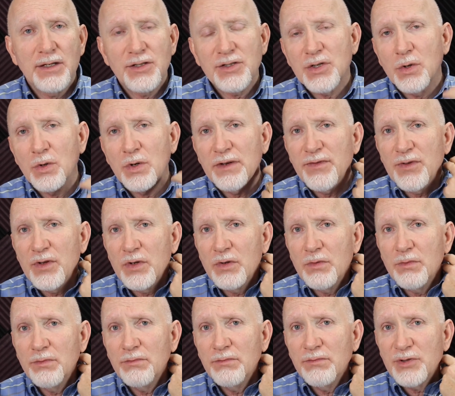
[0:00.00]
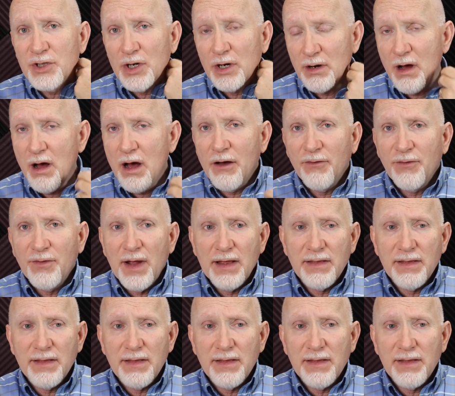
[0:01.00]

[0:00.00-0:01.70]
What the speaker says: So if you start off